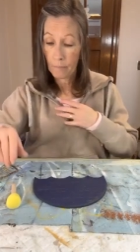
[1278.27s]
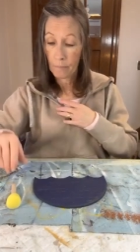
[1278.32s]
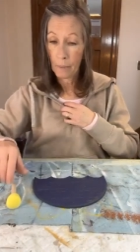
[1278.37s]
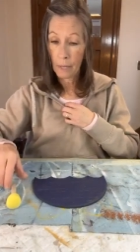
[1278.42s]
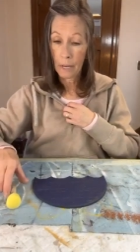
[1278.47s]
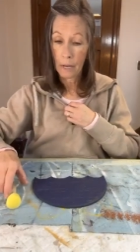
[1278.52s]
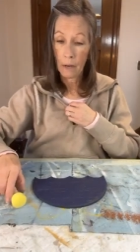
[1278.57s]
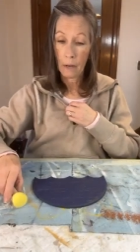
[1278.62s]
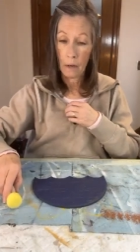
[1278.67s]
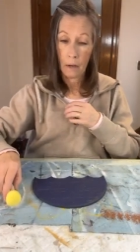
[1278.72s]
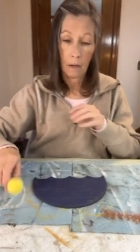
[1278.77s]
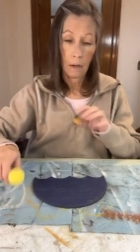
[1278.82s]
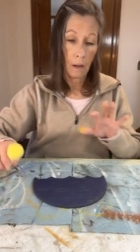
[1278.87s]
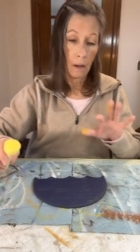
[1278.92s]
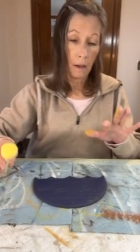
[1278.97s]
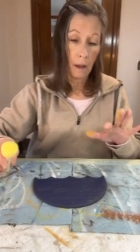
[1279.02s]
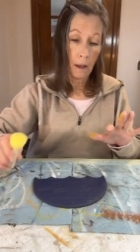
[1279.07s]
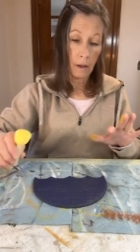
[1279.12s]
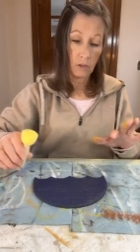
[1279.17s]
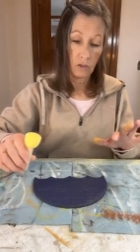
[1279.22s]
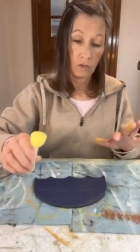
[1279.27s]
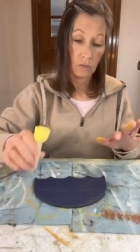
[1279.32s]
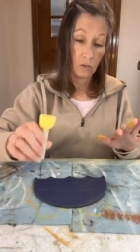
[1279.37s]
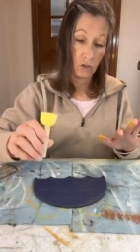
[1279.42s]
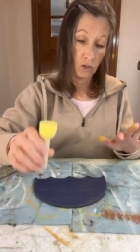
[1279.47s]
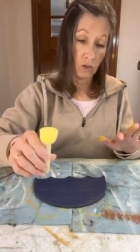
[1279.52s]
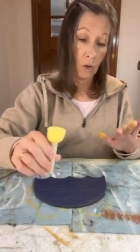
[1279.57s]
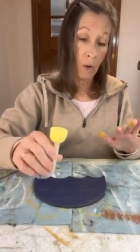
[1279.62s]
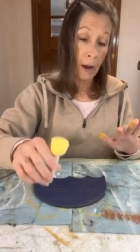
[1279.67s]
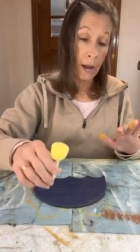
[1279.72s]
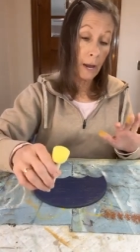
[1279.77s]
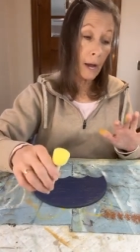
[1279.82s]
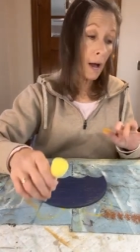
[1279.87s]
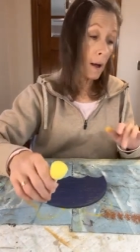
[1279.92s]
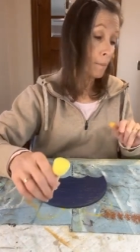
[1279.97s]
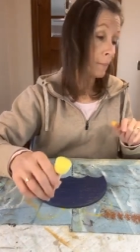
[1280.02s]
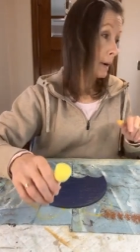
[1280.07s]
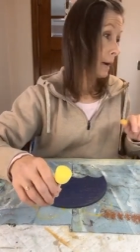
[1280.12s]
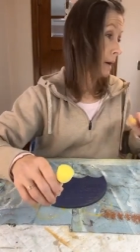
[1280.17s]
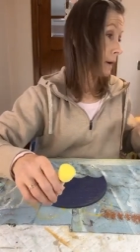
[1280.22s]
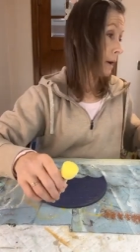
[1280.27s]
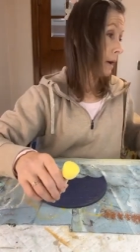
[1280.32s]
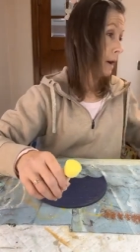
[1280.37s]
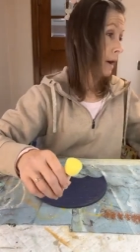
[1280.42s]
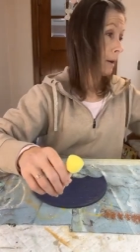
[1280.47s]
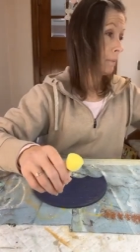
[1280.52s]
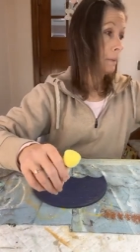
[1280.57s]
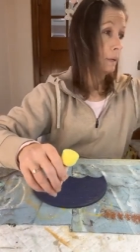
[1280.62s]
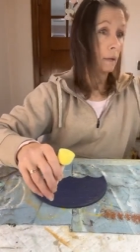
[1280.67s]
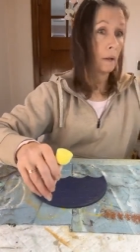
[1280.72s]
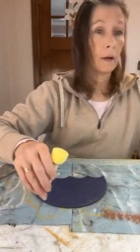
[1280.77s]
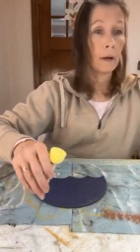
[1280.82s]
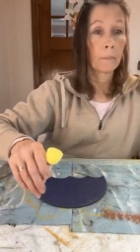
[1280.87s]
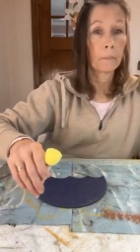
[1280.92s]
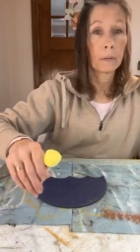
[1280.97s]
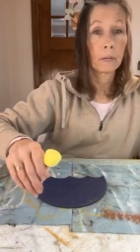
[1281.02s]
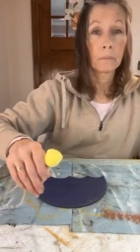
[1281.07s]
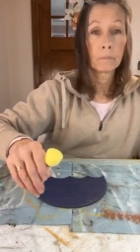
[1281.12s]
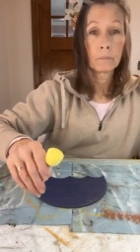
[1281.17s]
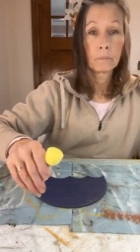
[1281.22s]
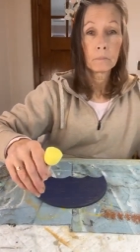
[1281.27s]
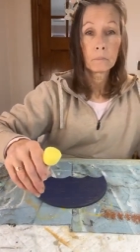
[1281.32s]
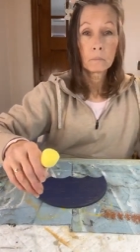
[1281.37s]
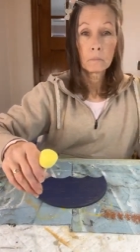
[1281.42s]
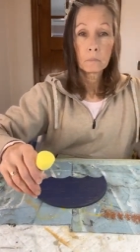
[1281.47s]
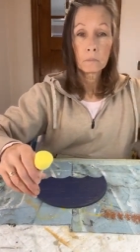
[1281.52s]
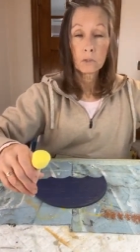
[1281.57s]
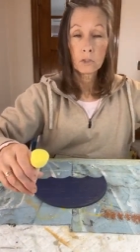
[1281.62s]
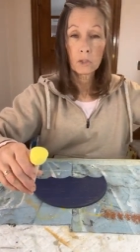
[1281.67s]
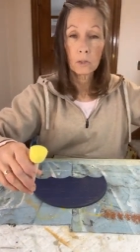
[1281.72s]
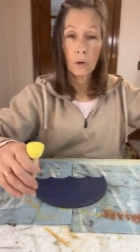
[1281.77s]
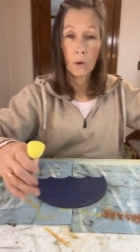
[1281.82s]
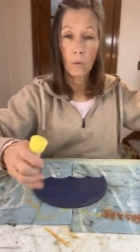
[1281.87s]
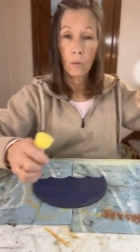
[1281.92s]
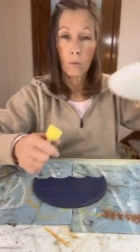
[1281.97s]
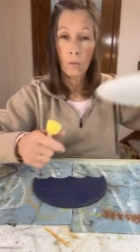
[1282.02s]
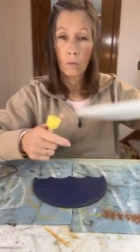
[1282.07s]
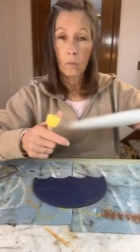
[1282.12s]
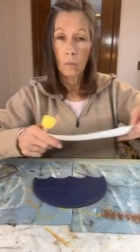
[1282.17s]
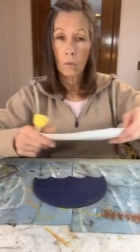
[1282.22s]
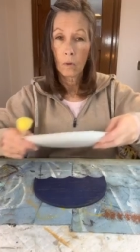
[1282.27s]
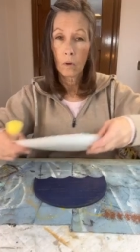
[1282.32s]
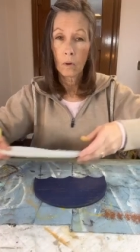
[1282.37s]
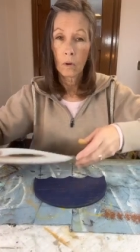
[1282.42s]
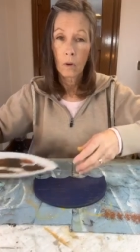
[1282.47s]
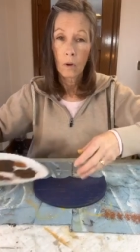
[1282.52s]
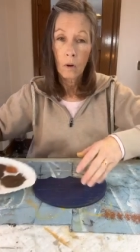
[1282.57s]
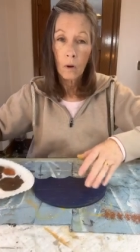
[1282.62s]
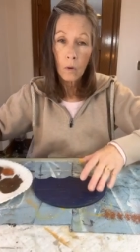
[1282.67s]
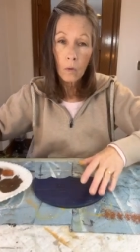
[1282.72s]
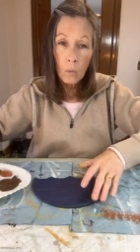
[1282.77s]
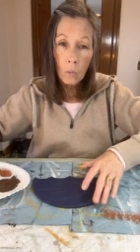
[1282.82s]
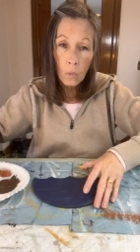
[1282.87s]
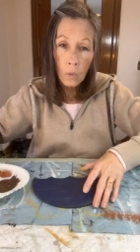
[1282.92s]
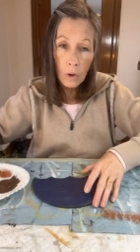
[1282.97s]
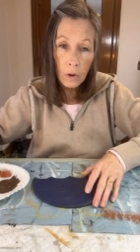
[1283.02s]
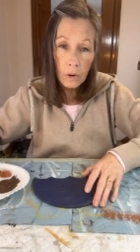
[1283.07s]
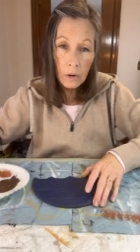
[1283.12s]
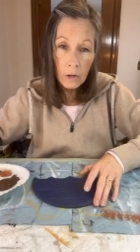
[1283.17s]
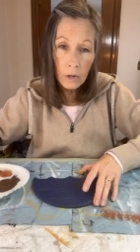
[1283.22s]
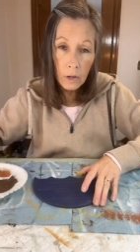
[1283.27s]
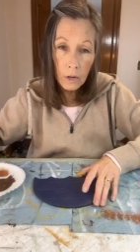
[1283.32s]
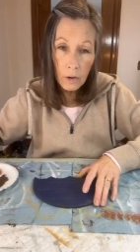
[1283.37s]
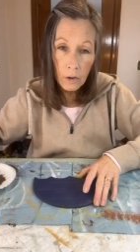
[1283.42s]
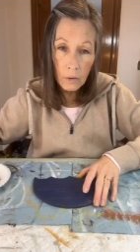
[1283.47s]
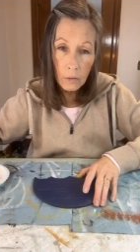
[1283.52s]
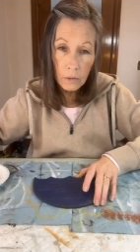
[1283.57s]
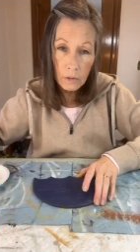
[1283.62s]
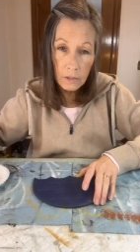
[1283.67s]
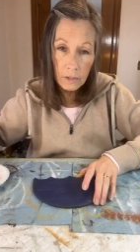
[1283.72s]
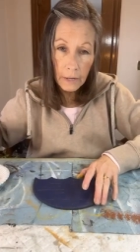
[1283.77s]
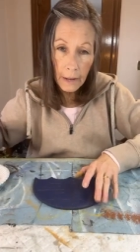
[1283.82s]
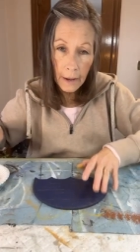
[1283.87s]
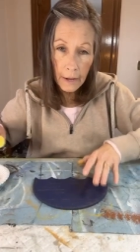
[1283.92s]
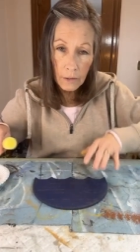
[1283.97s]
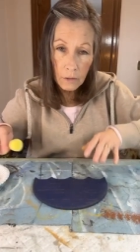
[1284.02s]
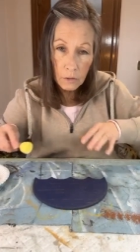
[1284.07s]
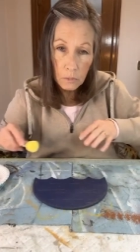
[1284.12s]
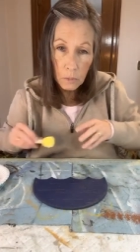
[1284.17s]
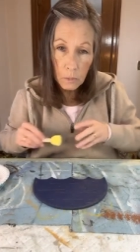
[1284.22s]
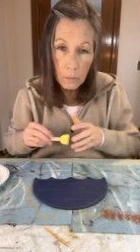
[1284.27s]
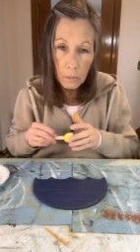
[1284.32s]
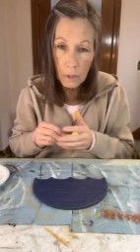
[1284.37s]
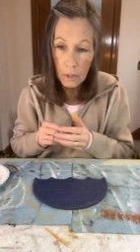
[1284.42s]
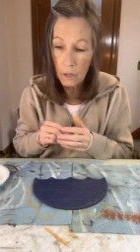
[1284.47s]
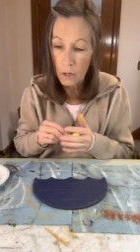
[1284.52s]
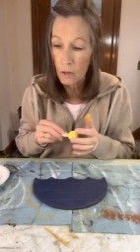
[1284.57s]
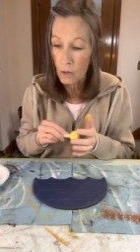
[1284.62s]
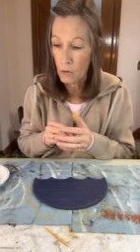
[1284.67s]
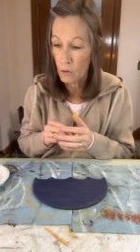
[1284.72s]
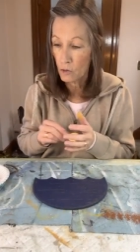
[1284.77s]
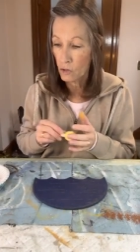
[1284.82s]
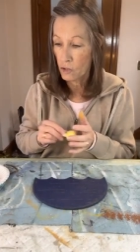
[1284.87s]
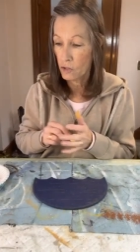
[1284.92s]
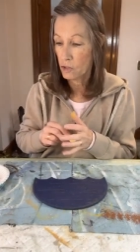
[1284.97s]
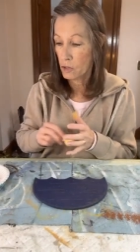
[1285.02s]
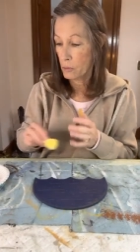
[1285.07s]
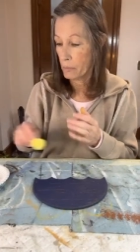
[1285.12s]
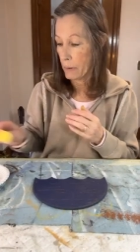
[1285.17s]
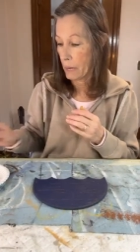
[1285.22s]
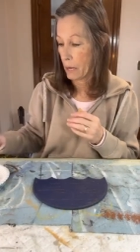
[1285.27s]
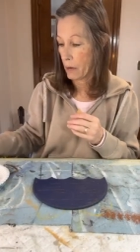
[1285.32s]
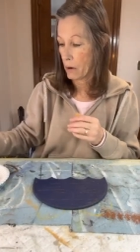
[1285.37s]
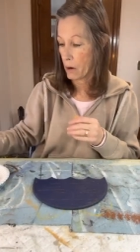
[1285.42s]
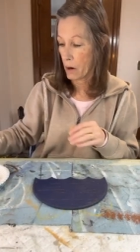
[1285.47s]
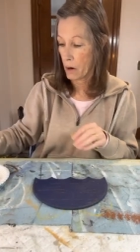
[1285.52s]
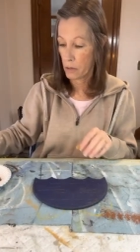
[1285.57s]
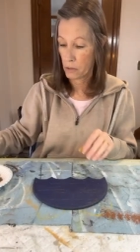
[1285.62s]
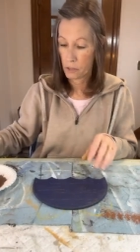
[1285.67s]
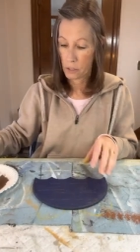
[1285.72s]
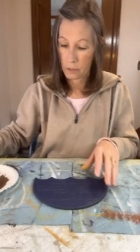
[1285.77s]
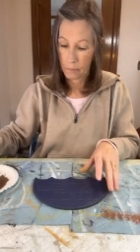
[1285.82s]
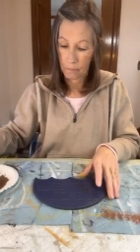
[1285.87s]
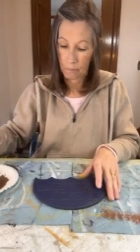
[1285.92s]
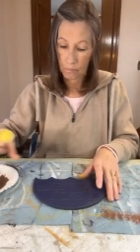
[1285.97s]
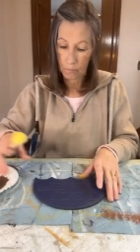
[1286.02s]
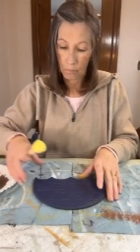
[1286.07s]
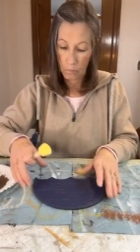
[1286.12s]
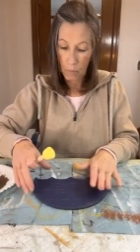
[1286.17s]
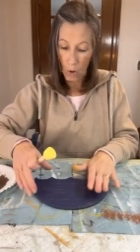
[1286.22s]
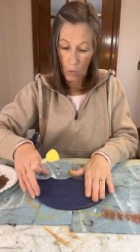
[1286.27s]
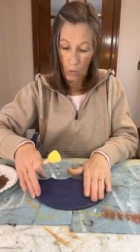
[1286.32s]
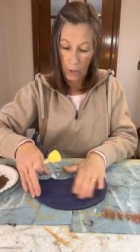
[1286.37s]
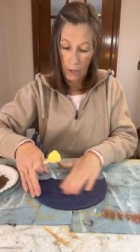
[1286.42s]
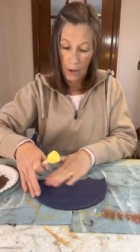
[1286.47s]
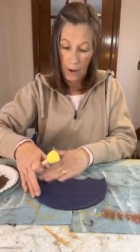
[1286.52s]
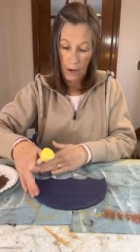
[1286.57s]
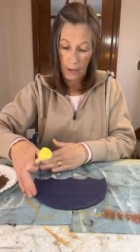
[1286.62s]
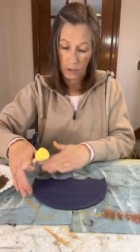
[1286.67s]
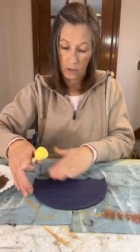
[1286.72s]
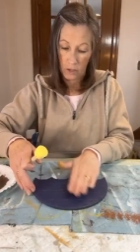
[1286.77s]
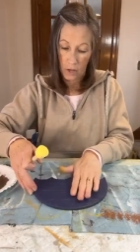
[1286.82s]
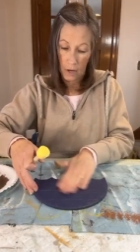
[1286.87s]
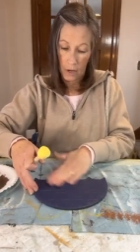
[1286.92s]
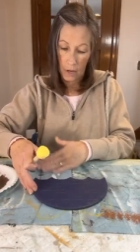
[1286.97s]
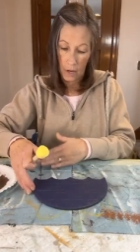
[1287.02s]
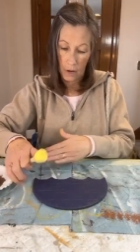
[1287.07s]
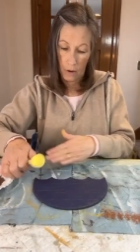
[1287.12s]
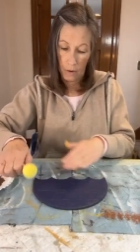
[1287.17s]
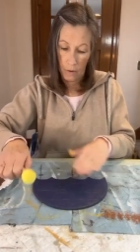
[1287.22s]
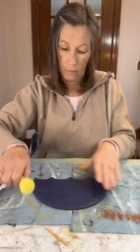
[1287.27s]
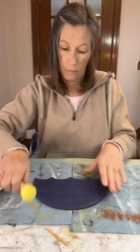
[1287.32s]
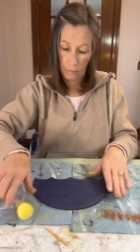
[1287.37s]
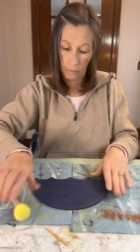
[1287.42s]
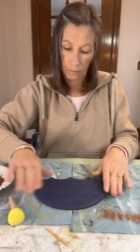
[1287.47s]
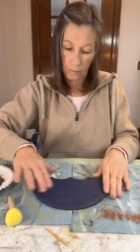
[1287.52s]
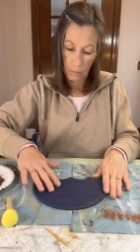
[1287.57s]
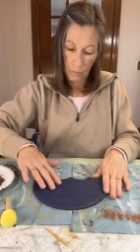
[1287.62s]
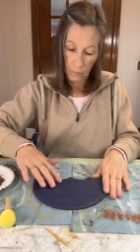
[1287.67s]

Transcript: But, so I got mine at Hobby Lobby. So we're going to use that. That's what we're going to use to make our polka dots on here.